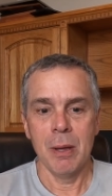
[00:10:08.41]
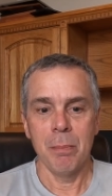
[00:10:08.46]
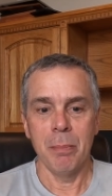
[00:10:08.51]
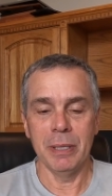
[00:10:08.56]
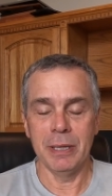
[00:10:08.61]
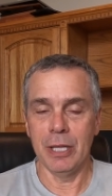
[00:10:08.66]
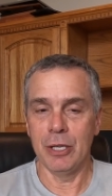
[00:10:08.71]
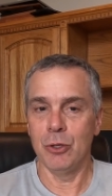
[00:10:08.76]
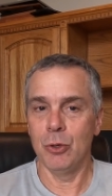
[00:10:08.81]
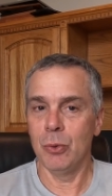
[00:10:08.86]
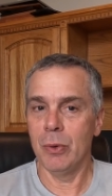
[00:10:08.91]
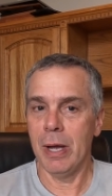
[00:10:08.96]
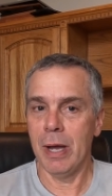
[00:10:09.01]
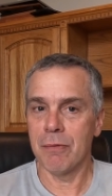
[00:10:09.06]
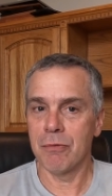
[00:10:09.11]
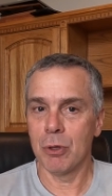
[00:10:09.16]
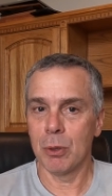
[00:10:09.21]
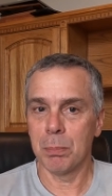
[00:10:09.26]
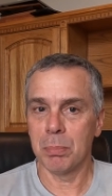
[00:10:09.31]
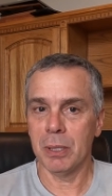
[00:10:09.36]
But they do
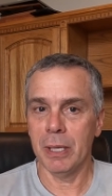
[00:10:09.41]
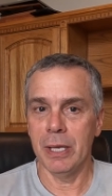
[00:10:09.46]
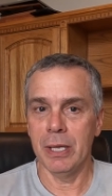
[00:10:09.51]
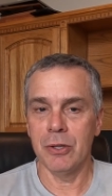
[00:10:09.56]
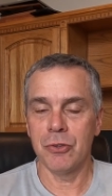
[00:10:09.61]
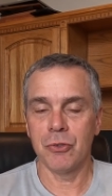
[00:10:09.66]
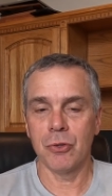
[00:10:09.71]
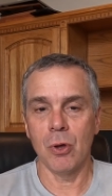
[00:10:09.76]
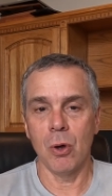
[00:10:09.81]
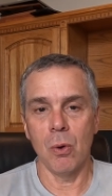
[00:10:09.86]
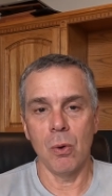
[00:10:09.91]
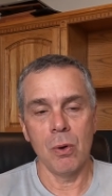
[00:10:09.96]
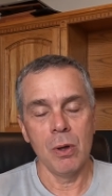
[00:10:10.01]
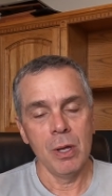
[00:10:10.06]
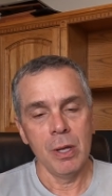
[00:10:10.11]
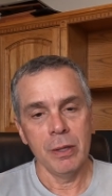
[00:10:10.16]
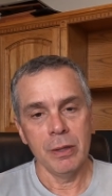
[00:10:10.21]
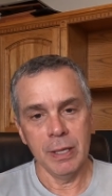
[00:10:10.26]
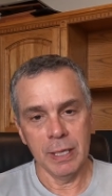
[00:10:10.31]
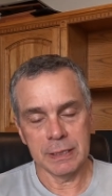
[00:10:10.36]
have their place. So
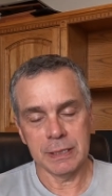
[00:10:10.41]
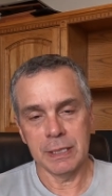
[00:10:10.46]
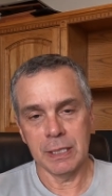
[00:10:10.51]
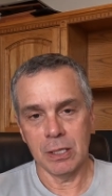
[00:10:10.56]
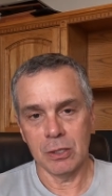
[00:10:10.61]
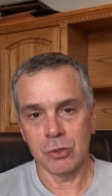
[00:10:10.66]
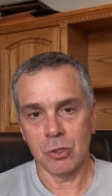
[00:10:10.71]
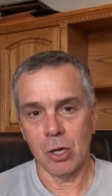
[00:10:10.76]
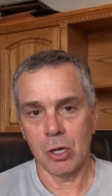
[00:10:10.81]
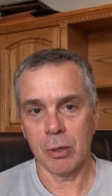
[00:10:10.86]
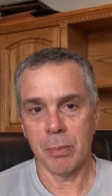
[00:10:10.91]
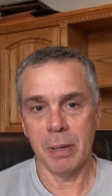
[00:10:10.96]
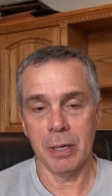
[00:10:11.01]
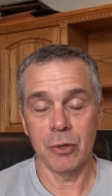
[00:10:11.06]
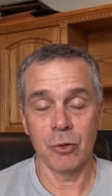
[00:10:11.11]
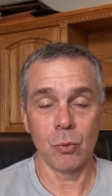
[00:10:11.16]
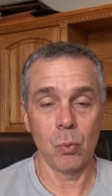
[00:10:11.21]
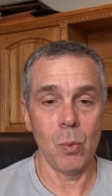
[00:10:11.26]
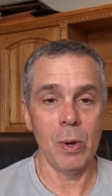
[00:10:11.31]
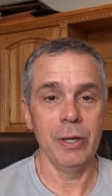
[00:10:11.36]
next thing I'll talk about
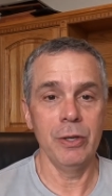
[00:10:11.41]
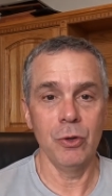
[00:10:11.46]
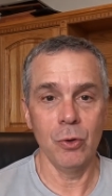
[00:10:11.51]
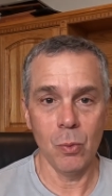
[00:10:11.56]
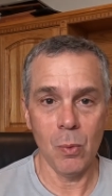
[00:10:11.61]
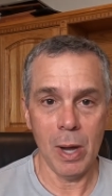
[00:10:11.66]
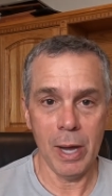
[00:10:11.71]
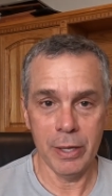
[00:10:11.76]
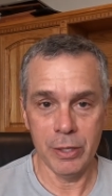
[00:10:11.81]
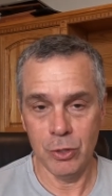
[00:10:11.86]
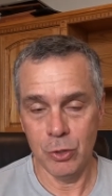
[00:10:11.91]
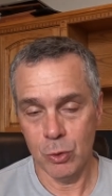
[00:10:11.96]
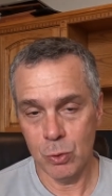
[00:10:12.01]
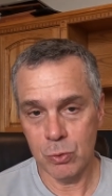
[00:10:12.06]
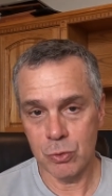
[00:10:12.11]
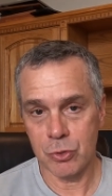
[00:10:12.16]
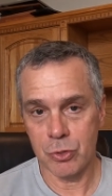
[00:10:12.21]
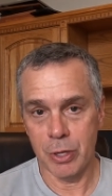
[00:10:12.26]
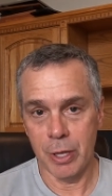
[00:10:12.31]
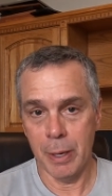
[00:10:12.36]
is when do I
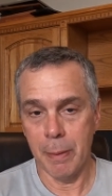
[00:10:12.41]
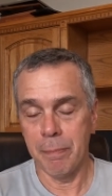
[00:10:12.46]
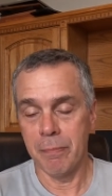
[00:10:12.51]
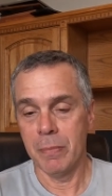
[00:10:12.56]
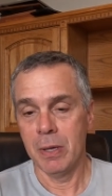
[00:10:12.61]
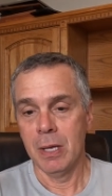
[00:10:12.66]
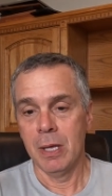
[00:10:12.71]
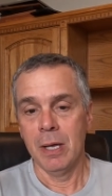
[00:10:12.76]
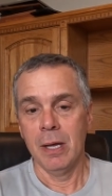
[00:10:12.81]
use them?